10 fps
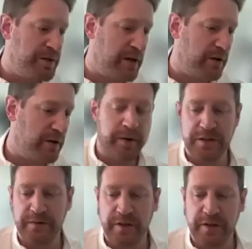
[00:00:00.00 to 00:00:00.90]
material,
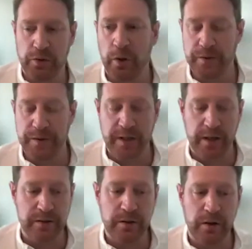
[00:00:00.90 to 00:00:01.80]
piece of digital
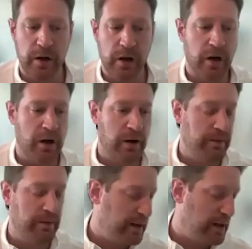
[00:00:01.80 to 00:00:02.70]
content
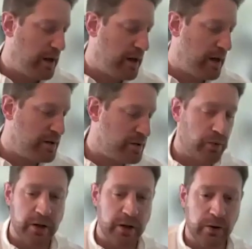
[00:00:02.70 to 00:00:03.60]
is
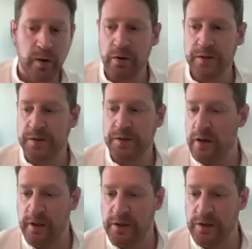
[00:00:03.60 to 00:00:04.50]
real, whether it's an
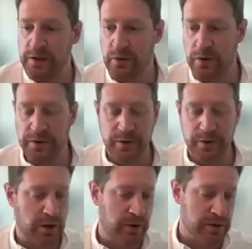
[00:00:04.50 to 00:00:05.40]
image or a
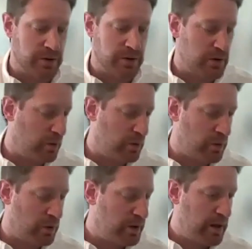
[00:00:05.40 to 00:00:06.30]
document
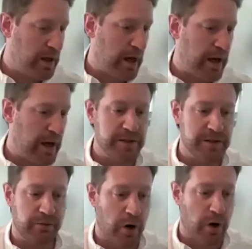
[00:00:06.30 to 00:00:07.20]
or a
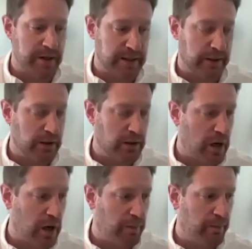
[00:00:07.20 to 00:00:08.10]
piece of writing,
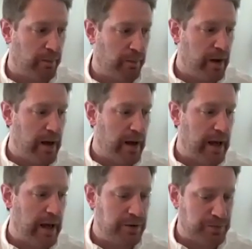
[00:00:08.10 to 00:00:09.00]

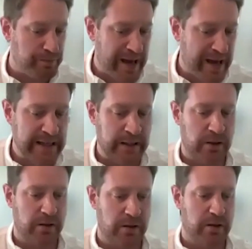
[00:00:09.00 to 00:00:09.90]

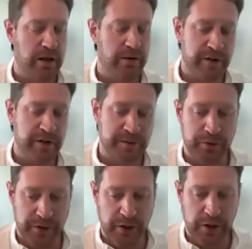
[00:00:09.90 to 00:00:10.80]
embedding
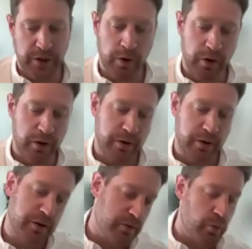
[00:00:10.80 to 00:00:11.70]
invisible to human
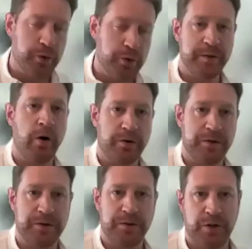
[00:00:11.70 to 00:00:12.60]

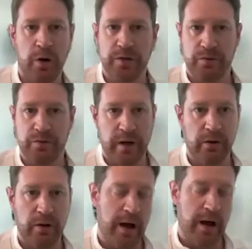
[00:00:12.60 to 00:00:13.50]
watermarks to show it's
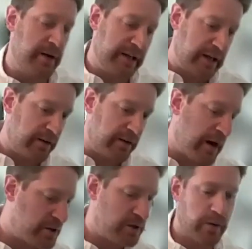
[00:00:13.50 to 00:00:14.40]
real and linking
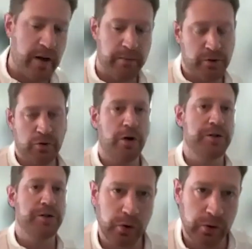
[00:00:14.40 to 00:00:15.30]
that to a
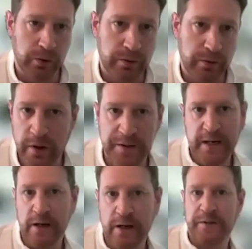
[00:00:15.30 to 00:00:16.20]
trust model that a
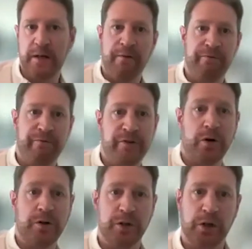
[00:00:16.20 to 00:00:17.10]
DLT
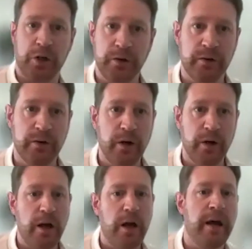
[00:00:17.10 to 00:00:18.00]
infrastructure could
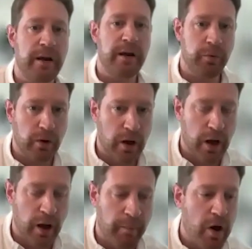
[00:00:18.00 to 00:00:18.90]
enable.
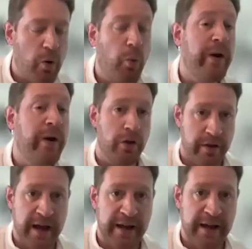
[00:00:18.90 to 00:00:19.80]
We're not
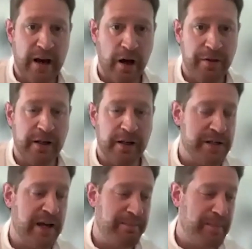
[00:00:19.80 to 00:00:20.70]
there yet. I think
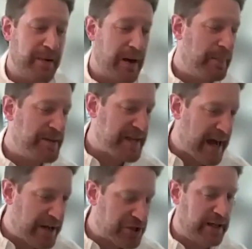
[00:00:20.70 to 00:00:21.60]
it's a
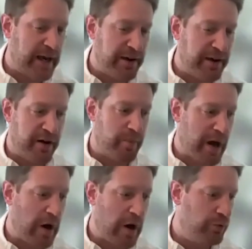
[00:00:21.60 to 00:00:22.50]
potentially a very
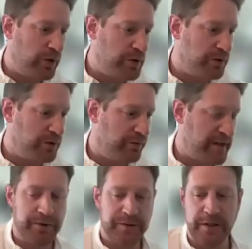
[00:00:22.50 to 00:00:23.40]
powerful use of
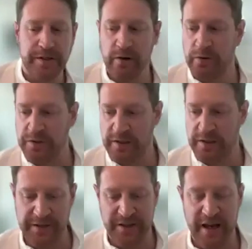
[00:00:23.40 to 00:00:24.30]
DLT technology
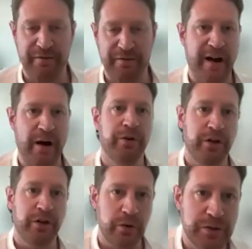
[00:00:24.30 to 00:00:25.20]
that hasn't yet found a
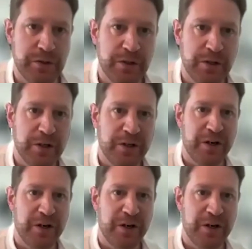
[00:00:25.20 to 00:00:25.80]
use